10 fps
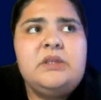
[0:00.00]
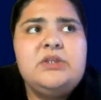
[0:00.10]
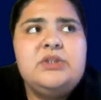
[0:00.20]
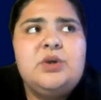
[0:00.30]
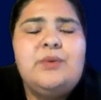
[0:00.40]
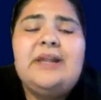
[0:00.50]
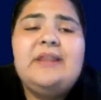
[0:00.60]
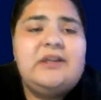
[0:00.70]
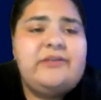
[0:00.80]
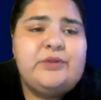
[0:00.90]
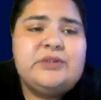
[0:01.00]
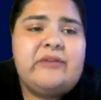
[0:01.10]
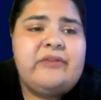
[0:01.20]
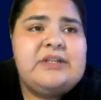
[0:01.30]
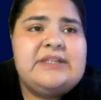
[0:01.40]
so when I think of food
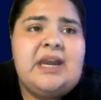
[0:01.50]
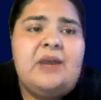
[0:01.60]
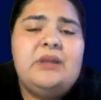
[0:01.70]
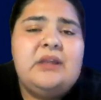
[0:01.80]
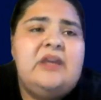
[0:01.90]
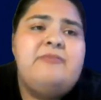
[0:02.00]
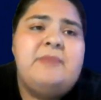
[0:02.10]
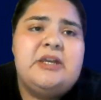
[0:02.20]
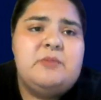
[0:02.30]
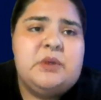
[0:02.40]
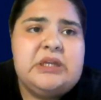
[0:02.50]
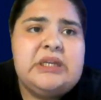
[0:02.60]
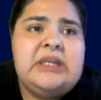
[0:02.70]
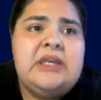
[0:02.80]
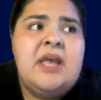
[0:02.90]
sovereignty, I really think of my
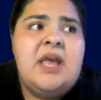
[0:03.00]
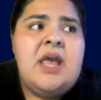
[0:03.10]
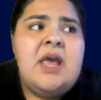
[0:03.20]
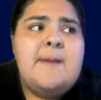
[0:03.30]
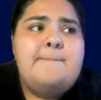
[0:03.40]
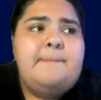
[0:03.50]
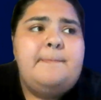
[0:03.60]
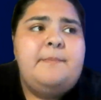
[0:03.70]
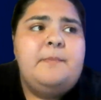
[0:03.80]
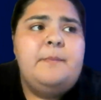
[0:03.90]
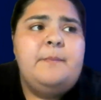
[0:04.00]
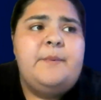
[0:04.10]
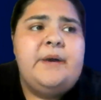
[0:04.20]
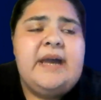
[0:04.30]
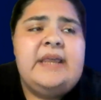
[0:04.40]
community,
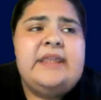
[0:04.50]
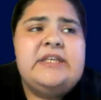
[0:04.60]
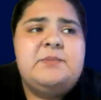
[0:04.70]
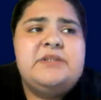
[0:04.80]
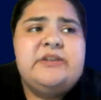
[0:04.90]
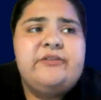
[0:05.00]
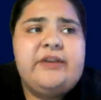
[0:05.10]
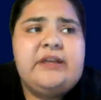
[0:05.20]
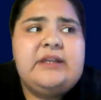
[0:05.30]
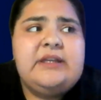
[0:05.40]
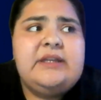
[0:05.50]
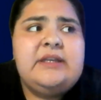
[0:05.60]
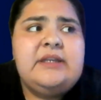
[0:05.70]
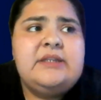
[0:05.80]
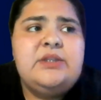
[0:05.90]
but I think specifically
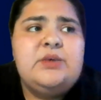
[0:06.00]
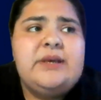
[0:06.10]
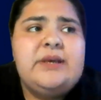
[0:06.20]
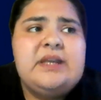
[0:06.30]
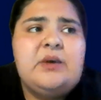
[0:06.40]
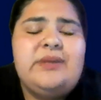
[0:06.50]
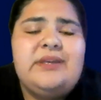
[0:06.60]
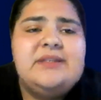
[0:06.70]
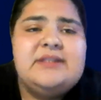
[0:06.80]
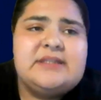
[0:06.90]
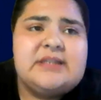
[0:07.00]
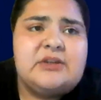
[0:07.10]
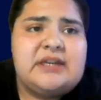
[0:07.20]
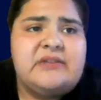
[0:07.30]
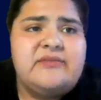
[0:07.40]
to the ways that we exist
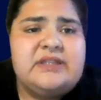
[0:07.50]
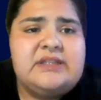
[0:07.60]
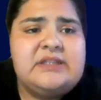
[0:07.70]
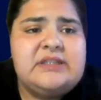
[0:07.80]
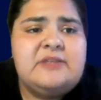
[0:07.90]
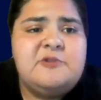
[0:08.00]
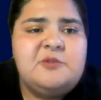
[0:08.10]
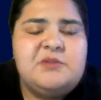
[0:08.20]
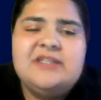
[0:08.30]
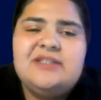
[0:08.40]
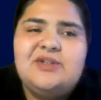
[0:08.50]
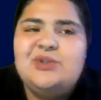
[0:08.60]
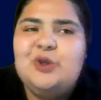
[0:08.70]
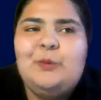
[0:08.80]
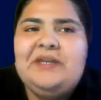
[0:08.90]
outside of these systems, because there's
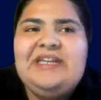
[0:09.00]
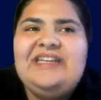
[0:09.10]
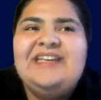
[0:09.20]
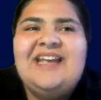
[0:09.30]
nobody